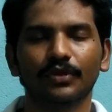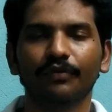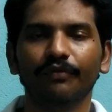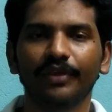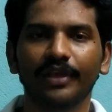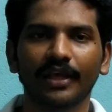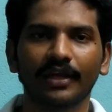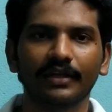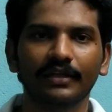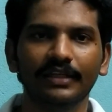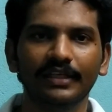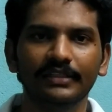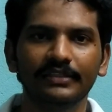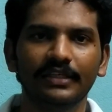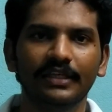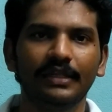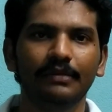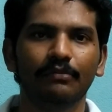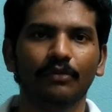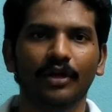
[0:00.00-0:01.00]
So we can
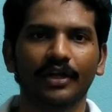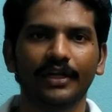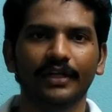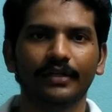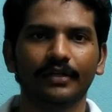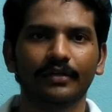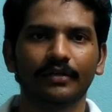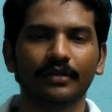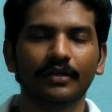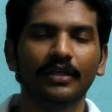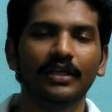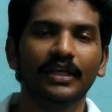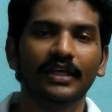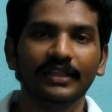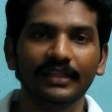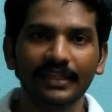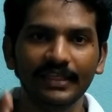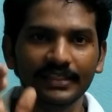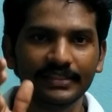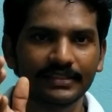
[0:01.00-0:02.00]
easily monitor.
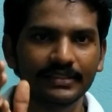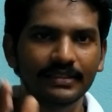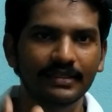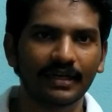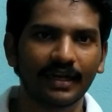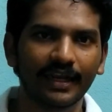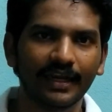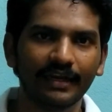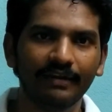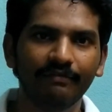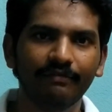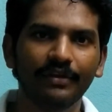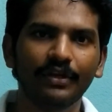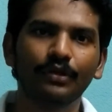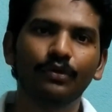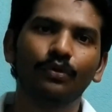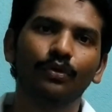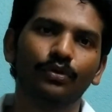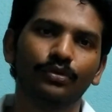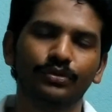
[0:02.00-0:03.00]
This drain
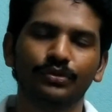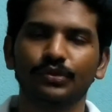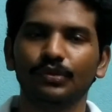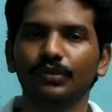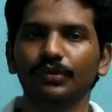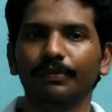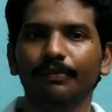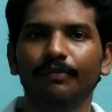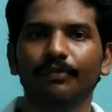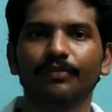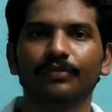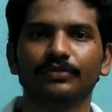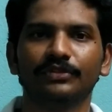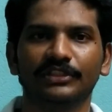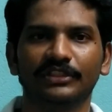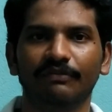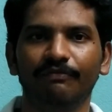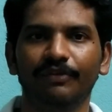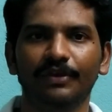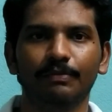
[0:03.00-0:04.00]
will goes to
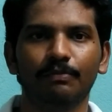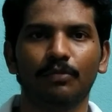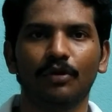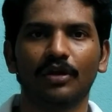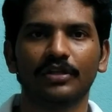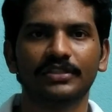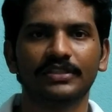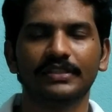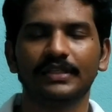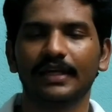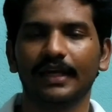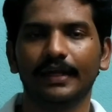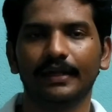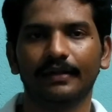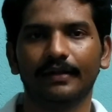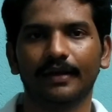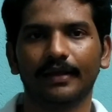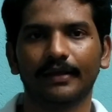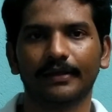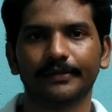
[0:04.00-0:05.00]
stuffing box
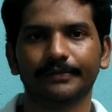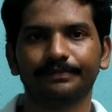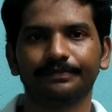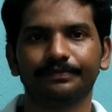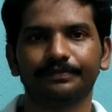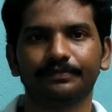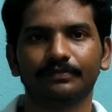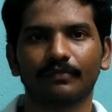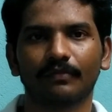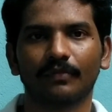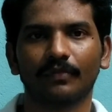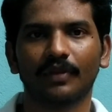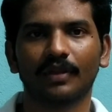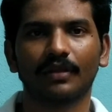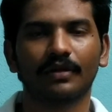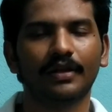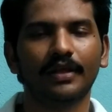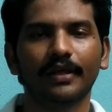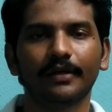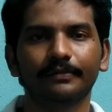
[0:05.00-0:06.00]
drain tank.
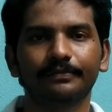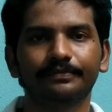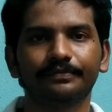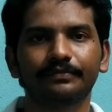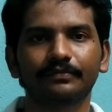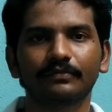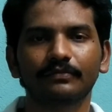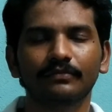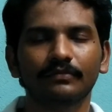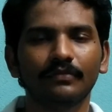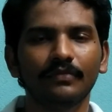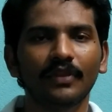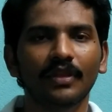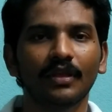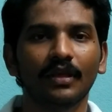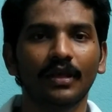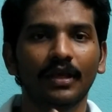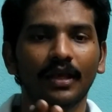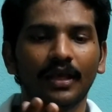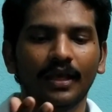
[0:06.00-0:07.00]
Clear?
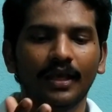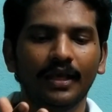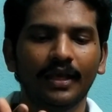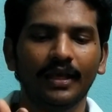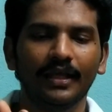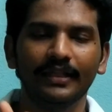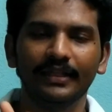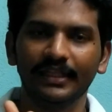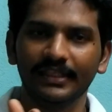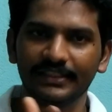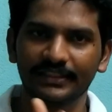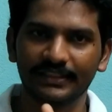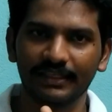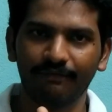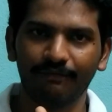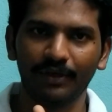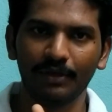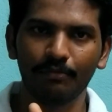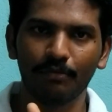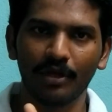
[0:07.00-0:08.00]
This
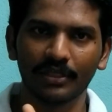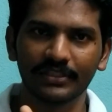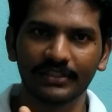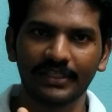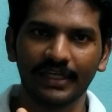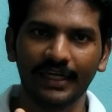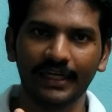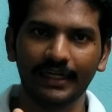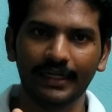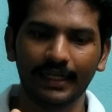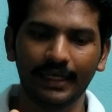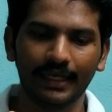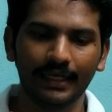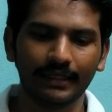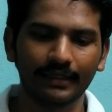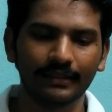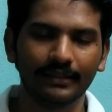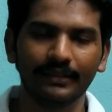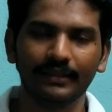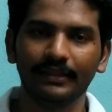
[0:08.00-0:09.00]
stuffing box drain
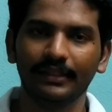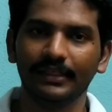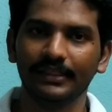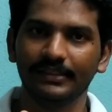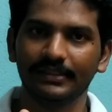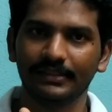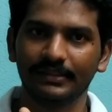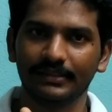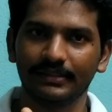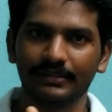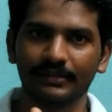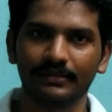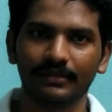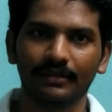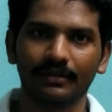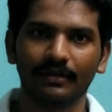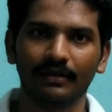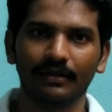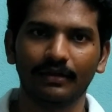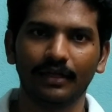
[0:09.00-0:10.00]
tank,
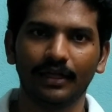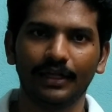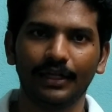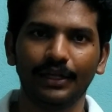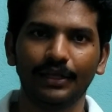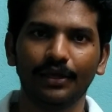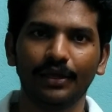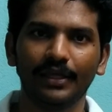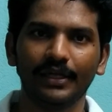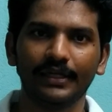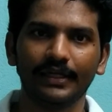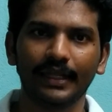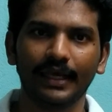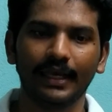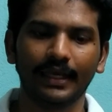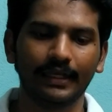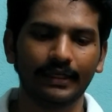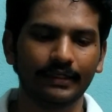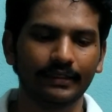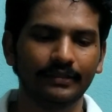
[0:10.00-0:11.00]
this dirty oil
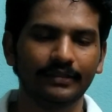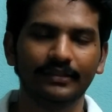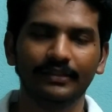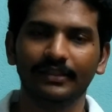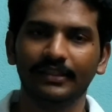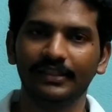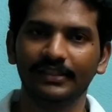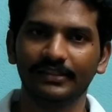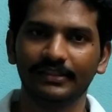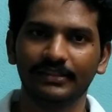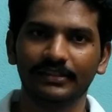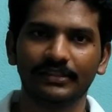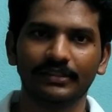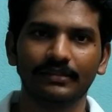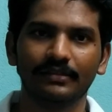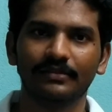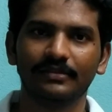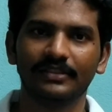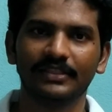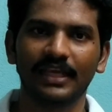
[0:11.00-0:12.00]
tank,
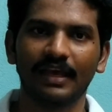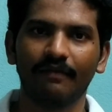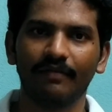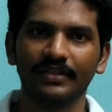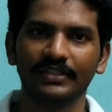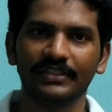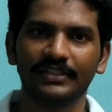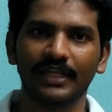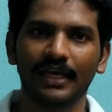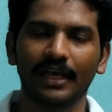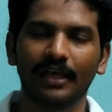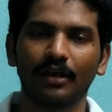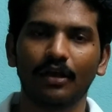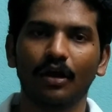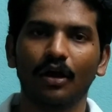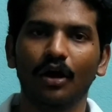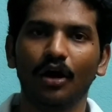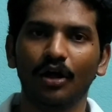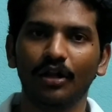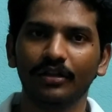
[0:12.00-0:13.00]
this scavenger
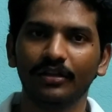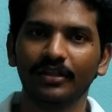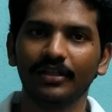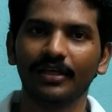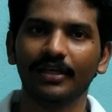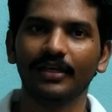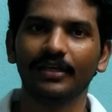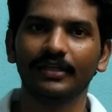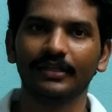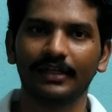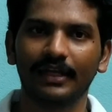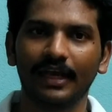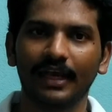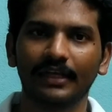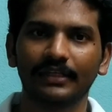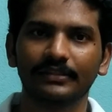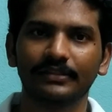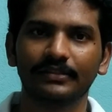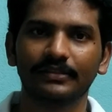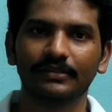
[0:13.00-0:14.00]
tank, all the
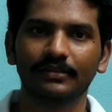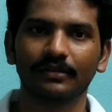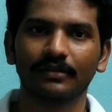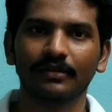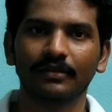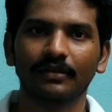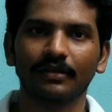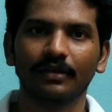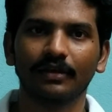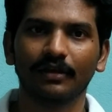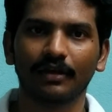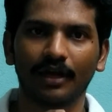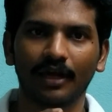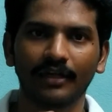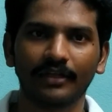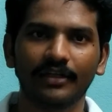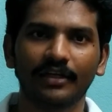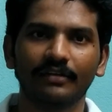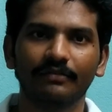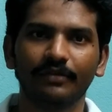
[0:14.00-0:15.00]
tanks
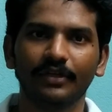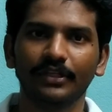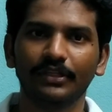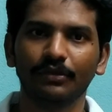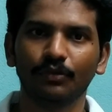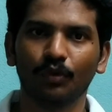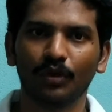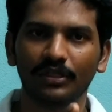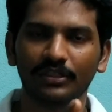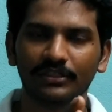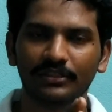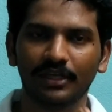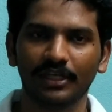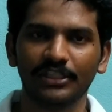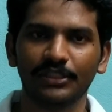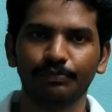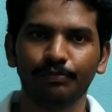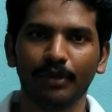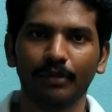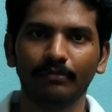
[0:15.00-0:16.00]
connected with one
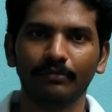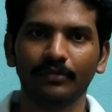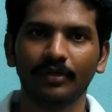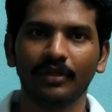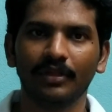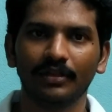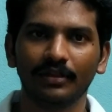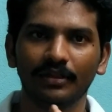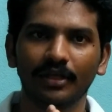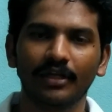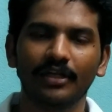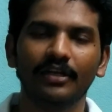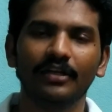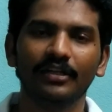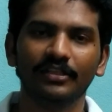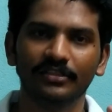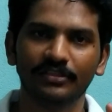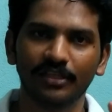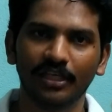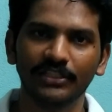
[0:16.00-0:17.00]
sludge pump,
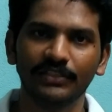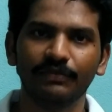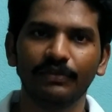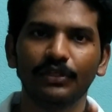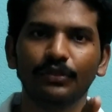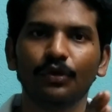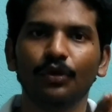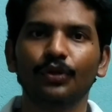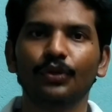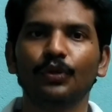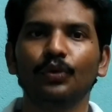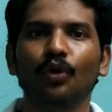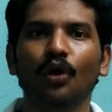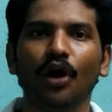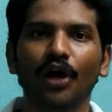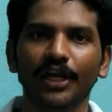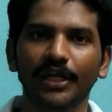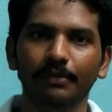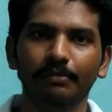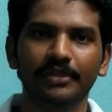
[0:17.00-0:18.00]
that discharge will go
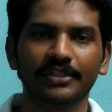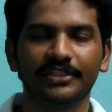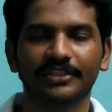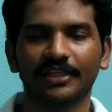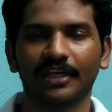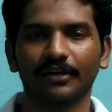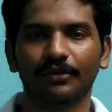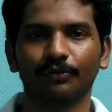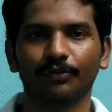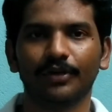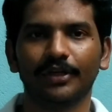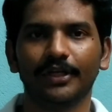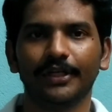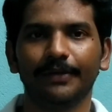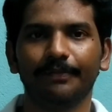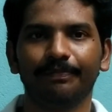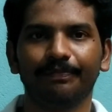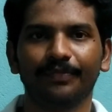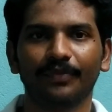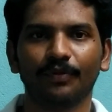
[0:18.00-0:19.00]
to oil mix tank
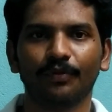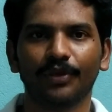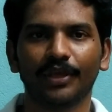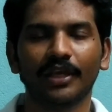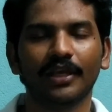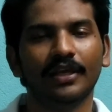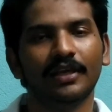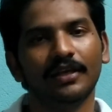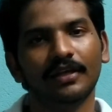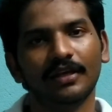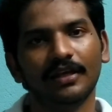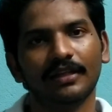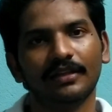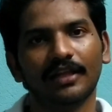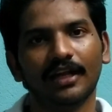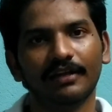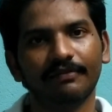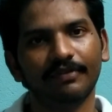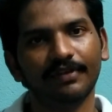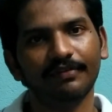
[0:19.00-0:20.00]
only. Okay,
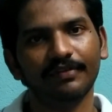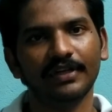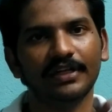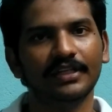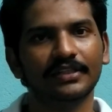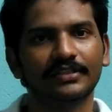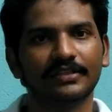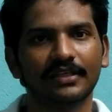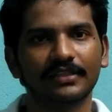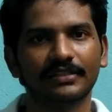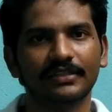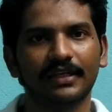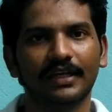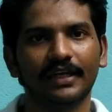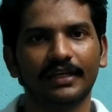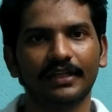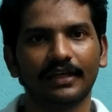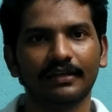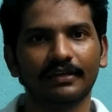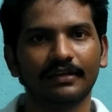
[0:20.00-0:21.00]
that we will discuss
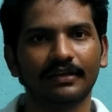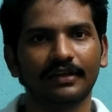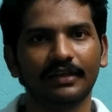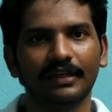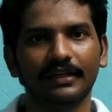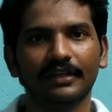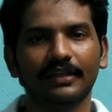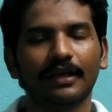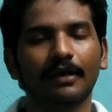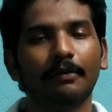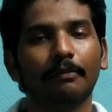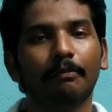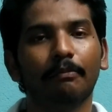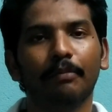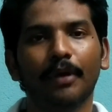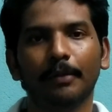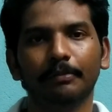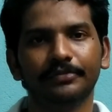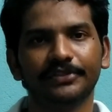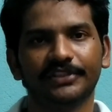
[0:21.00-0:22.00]
later in
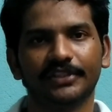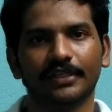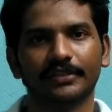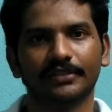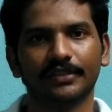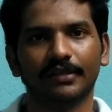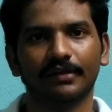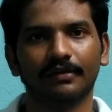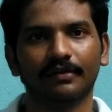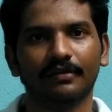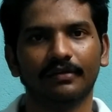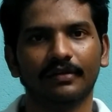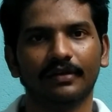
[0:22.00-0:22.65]
the pump section.